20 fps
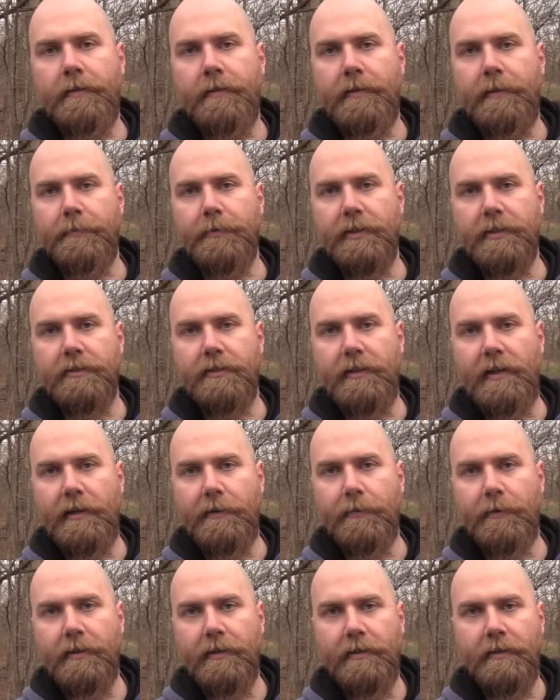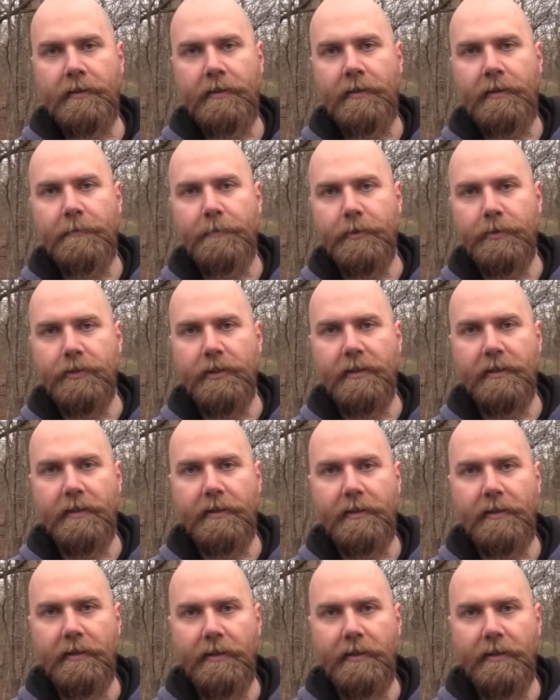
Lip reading: M16A1 machine gun.